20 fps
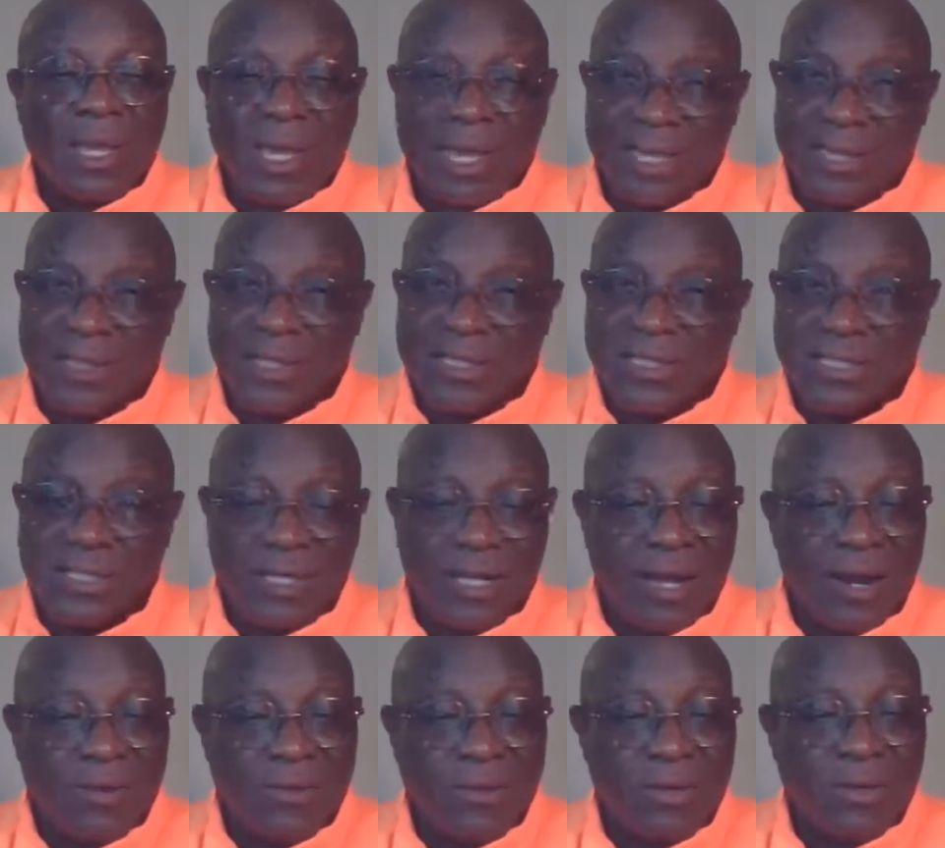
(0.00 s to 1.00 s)
In this
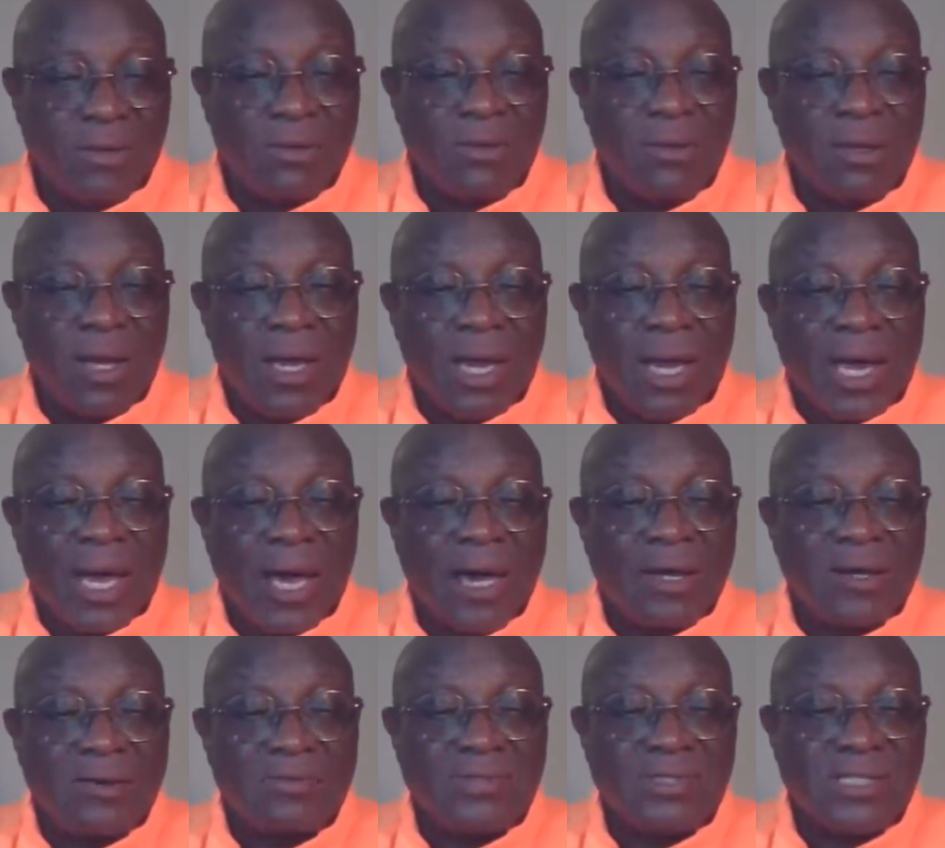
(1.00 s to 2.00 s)
scenario,
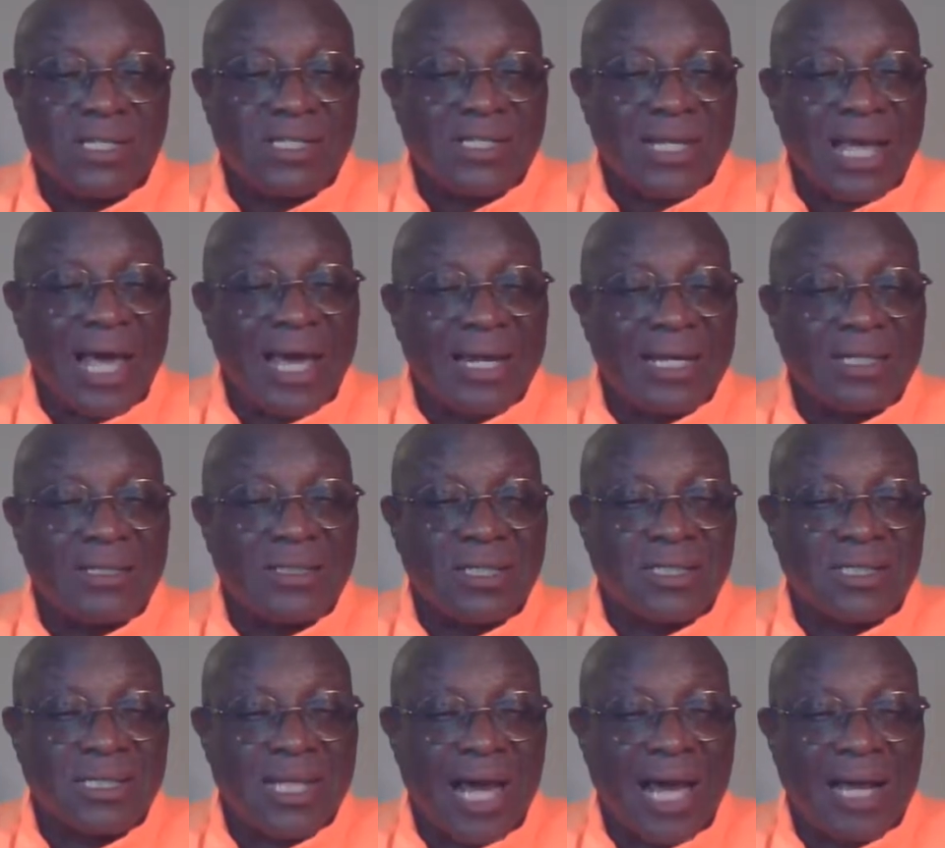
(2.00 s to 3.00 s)
however, society
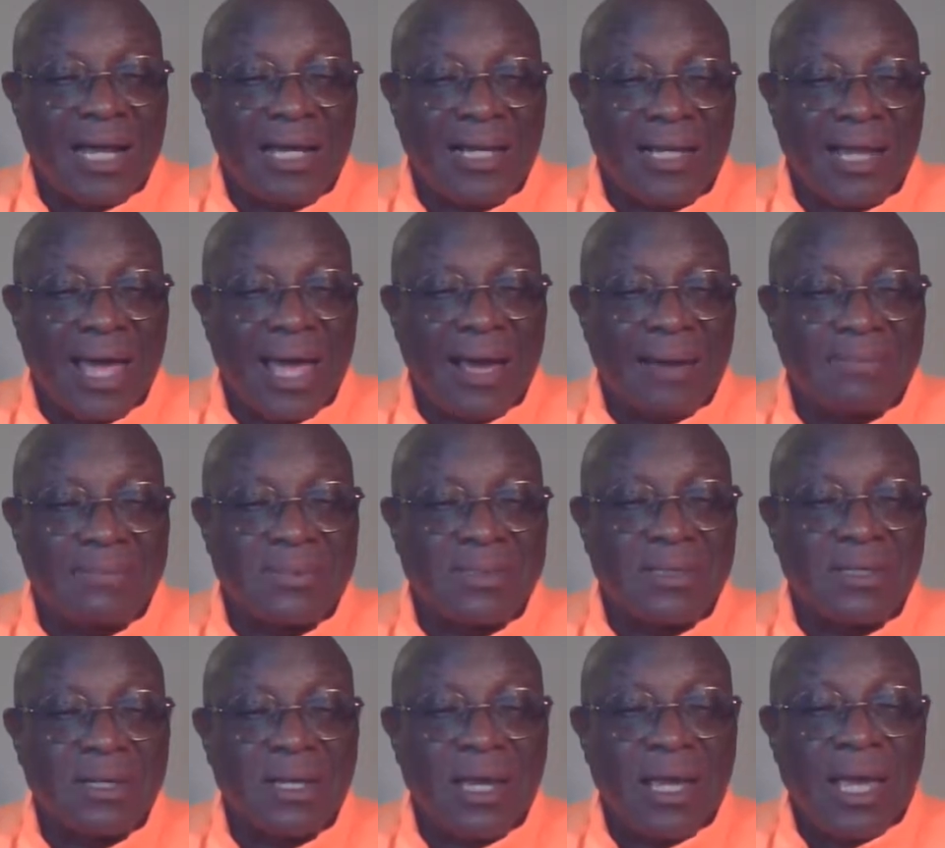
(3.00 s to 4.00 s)
does not
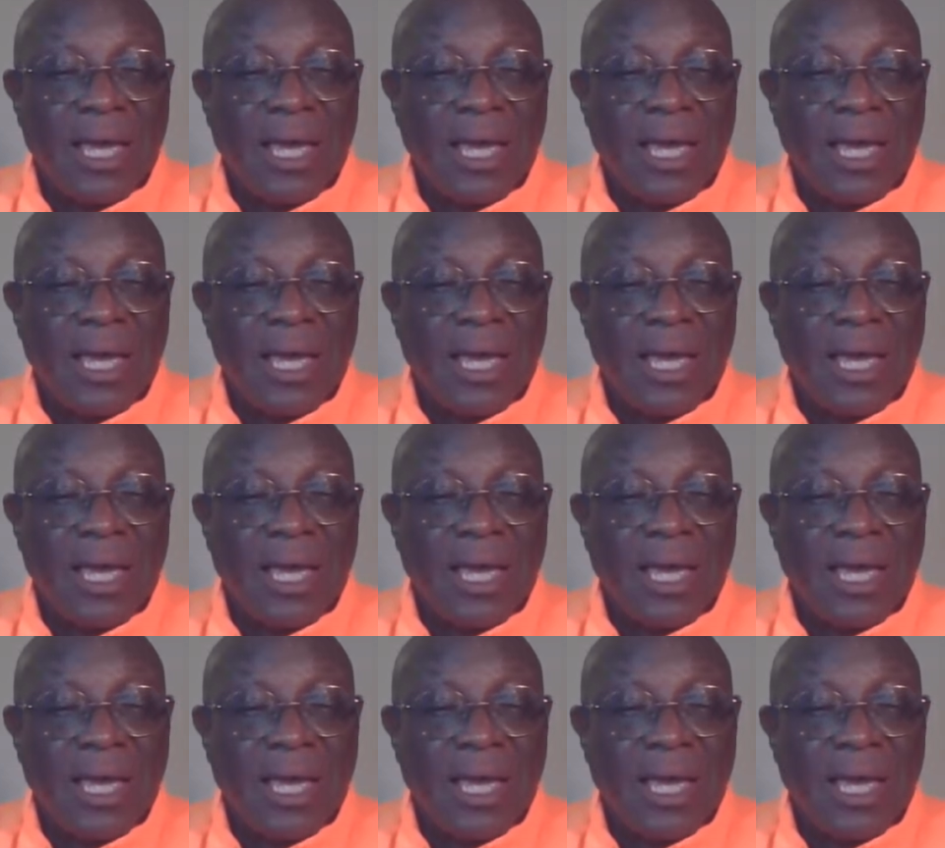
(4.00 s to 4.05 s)
collapse,